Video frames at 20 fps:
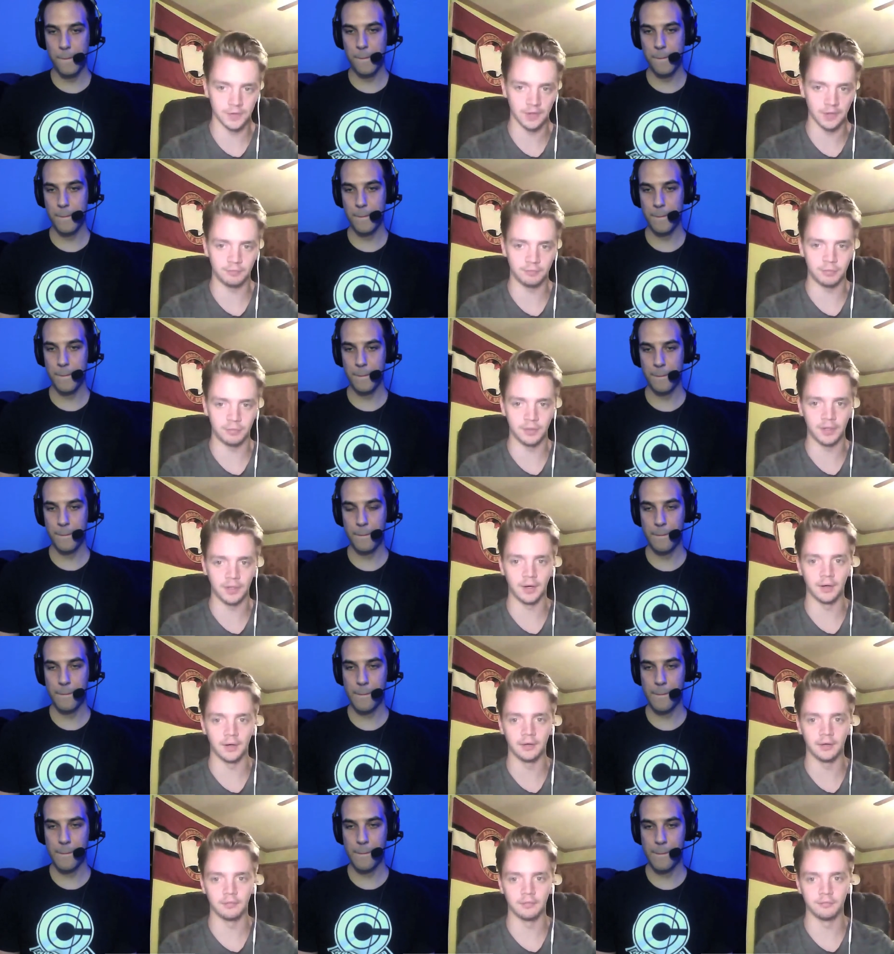Speaker 1: the
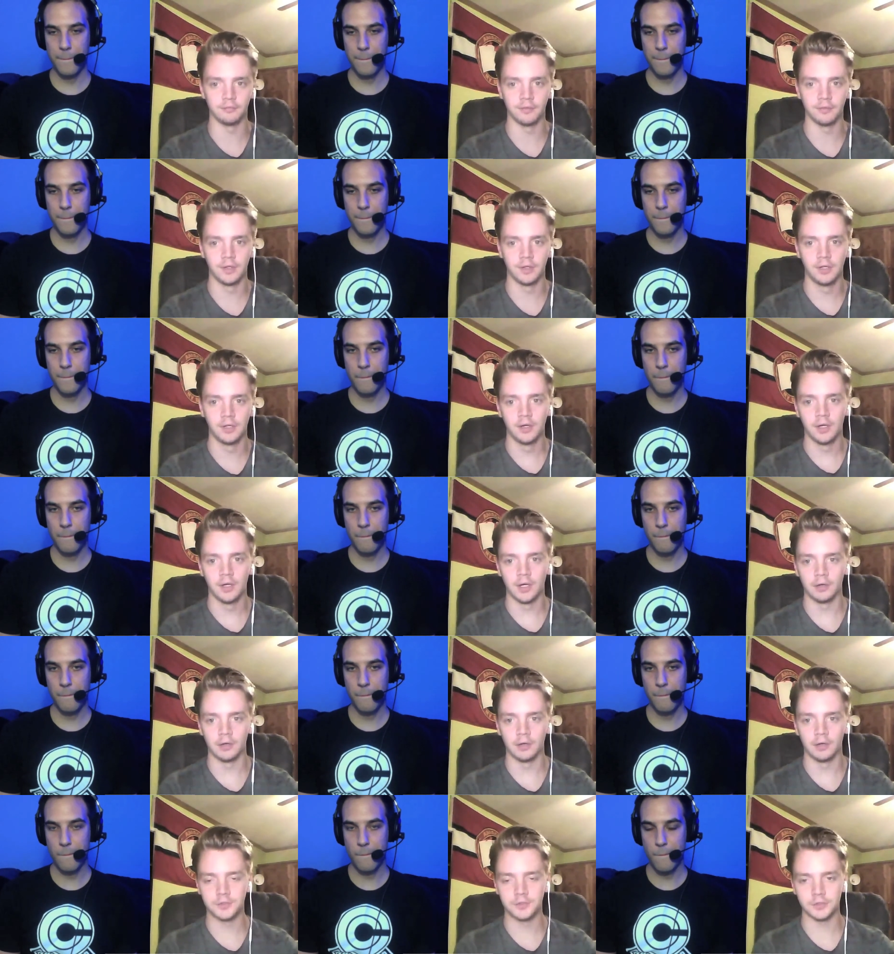FBI of
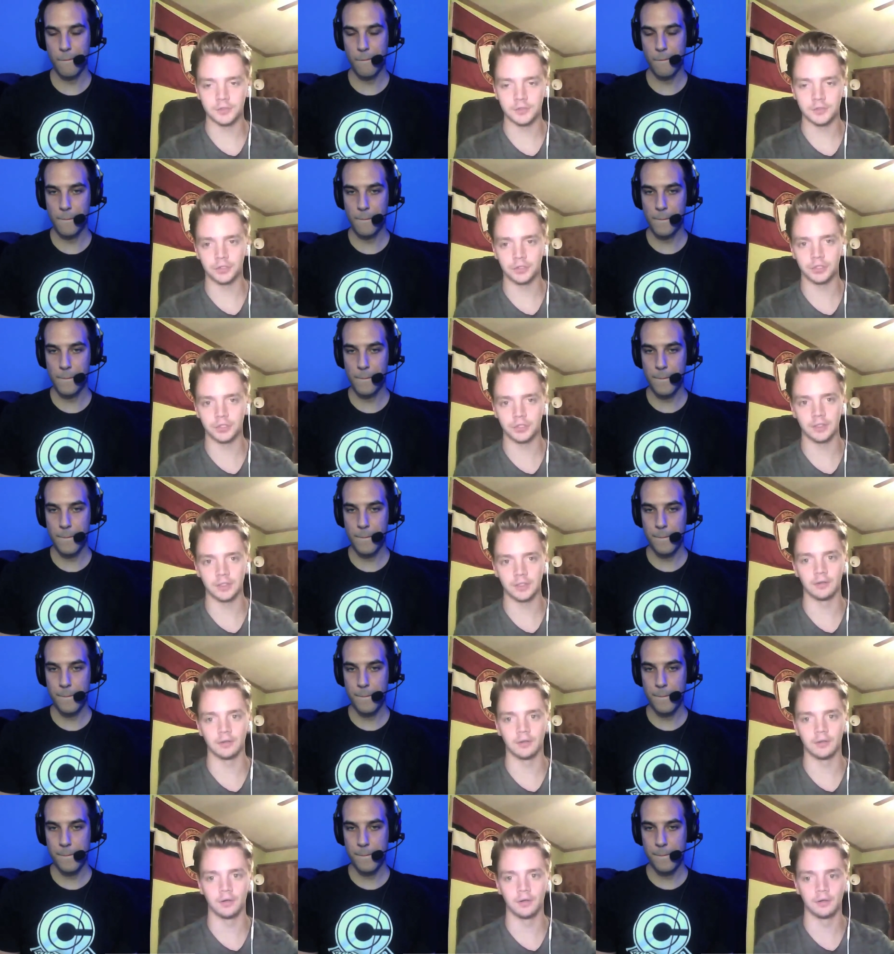of
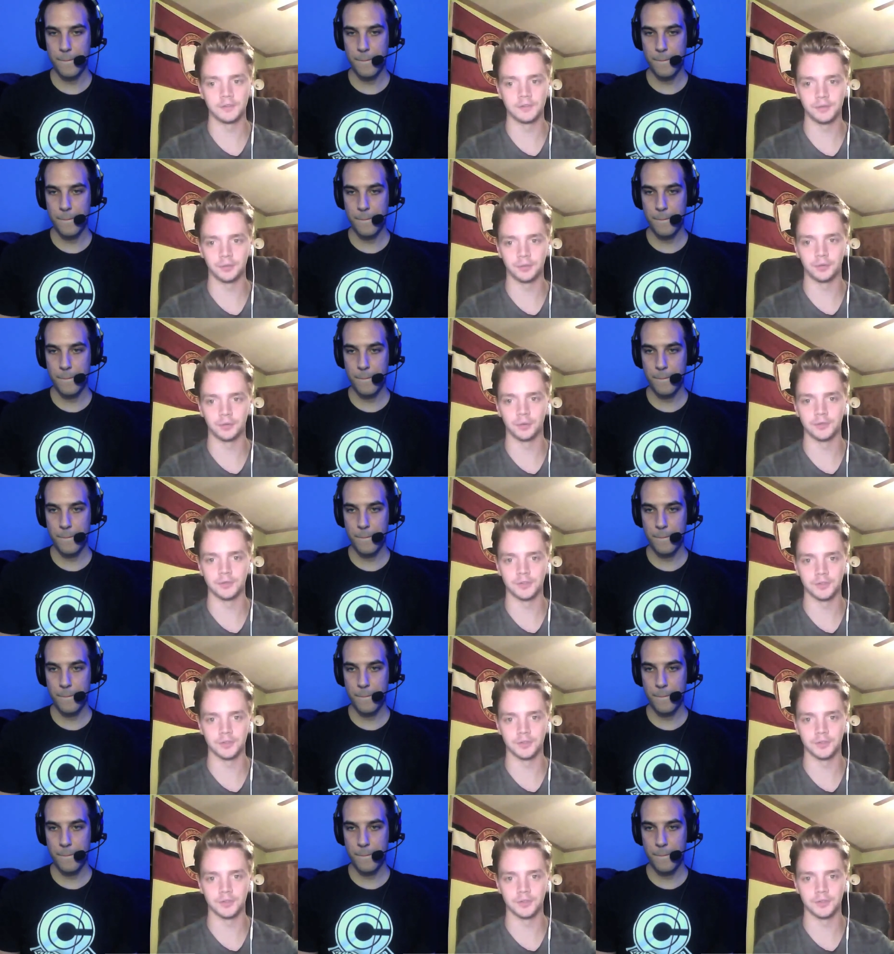searching uh, Silk Road